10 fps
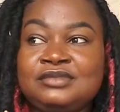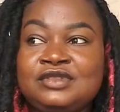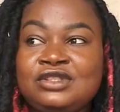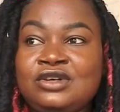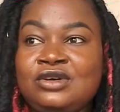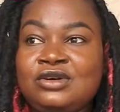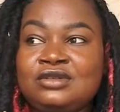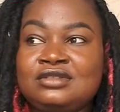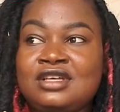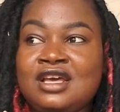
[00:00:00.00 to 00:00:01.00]
So
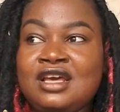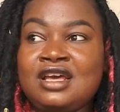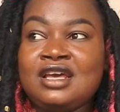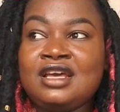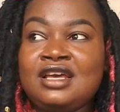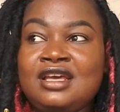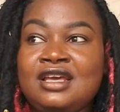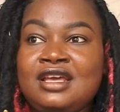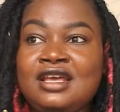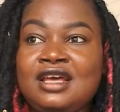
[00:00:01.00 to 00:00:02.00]

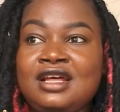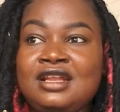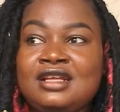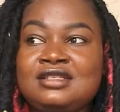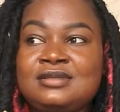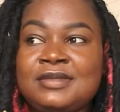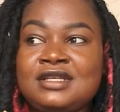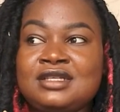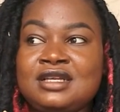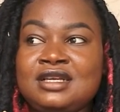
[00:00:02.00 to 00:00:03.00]
yeah, that's
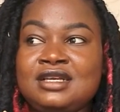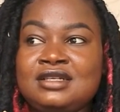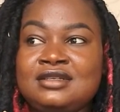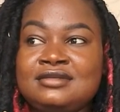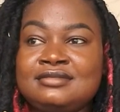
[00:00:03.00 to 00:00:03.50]
basically it.